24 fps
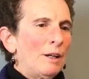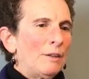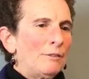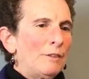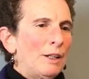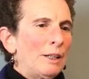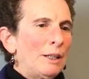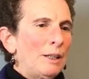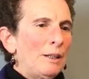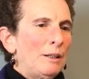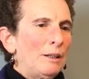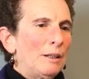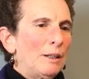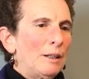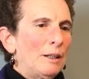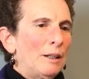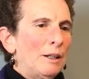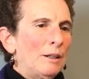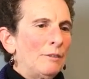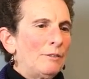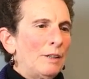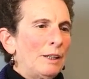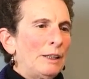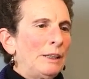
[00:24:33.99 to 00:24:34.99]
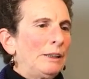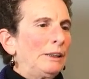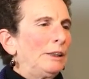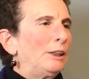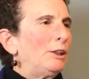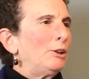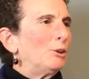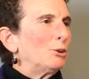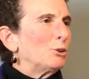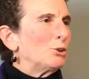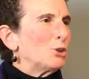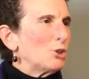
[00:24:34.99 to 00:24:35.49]
any
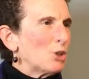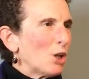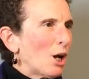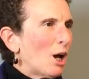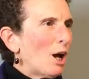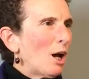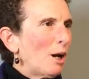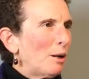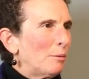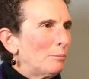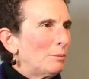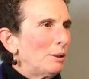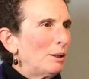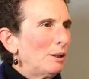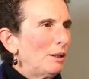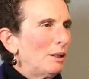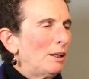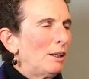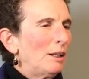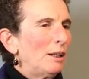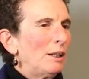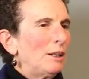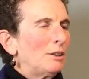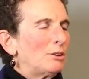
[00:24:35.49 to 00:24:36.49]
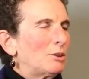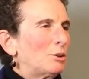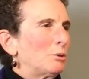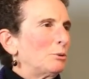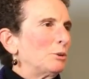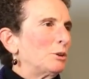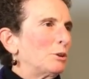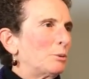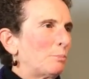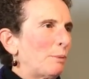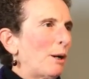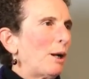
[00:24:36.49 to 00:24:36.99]
leader's job is to
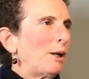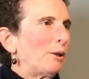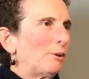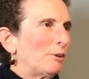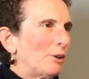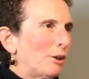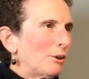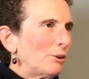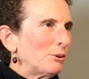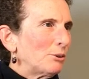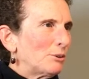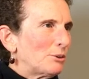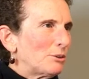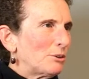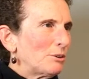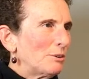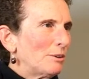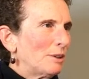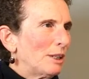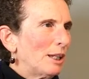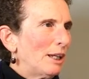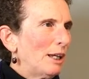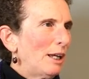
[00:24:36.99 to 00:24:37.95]
inspire others.